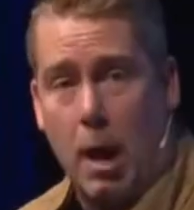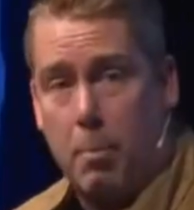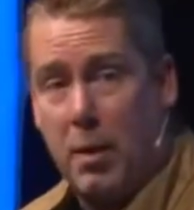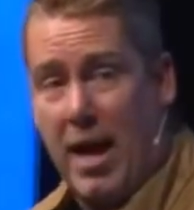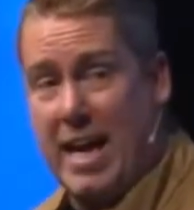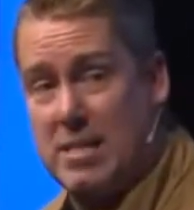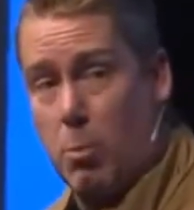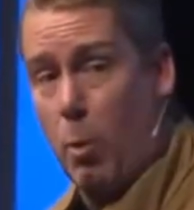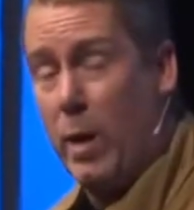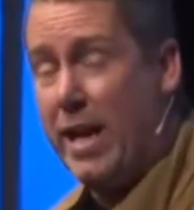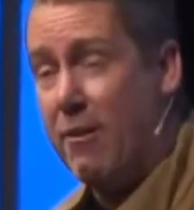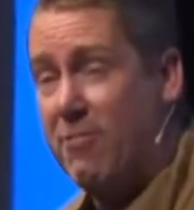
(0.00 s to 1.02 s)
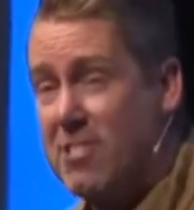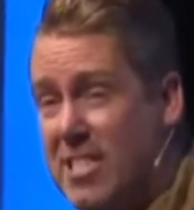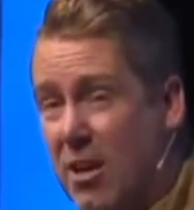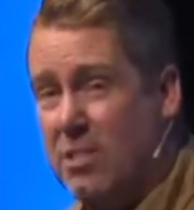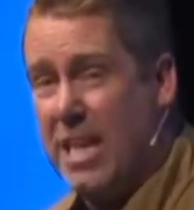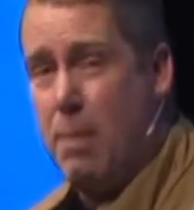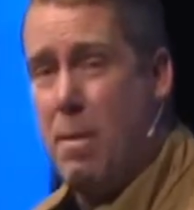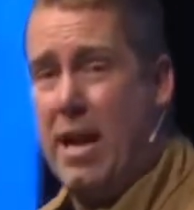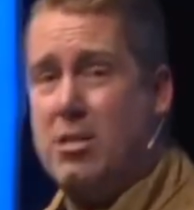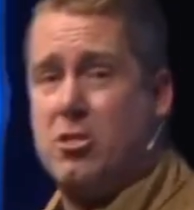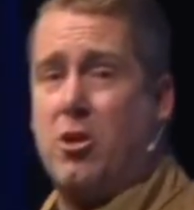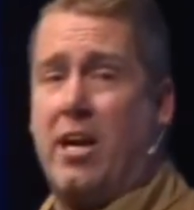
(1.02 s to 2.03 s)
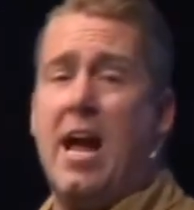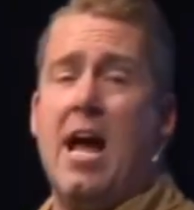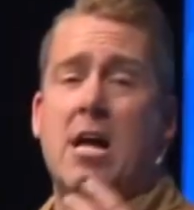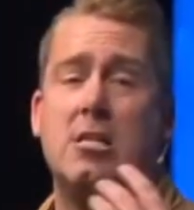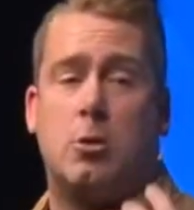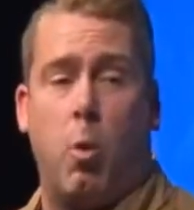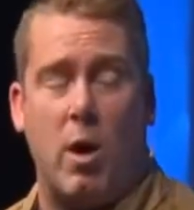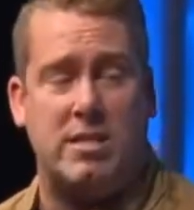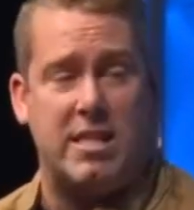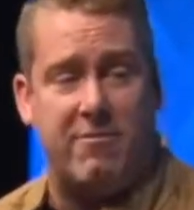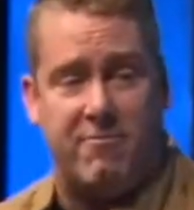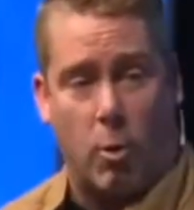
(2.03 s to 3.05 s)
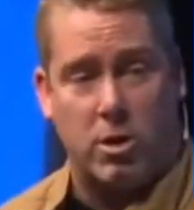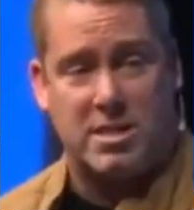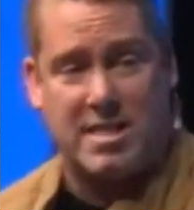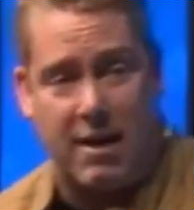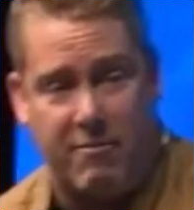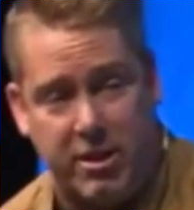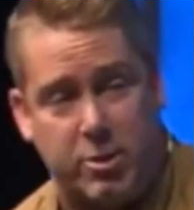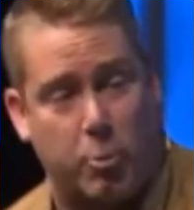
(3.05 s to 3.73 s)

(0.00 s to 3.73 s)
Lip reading: a place where we can facilitate ministry 24/7,